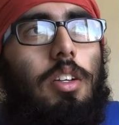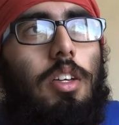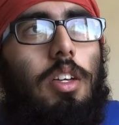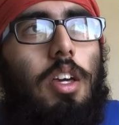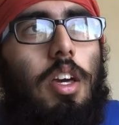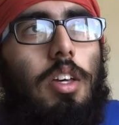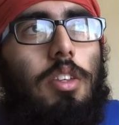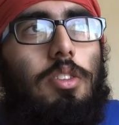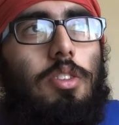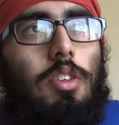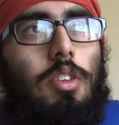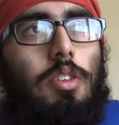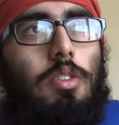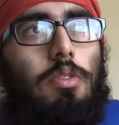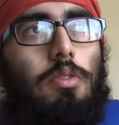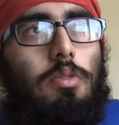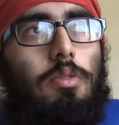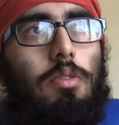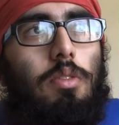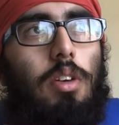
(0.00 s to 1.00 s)
Yeah,
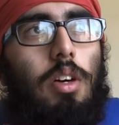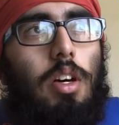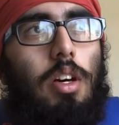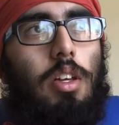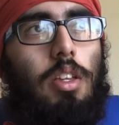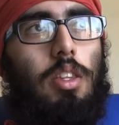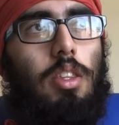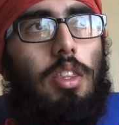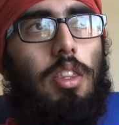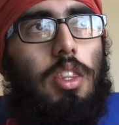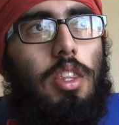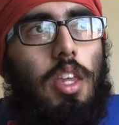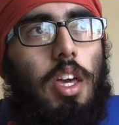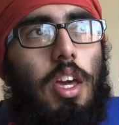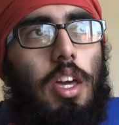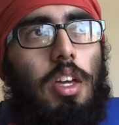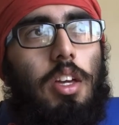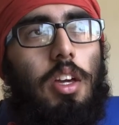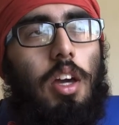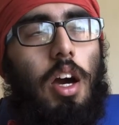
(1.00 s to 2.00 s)
so
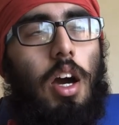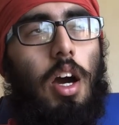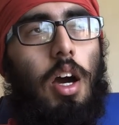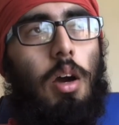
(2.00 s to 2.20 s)
they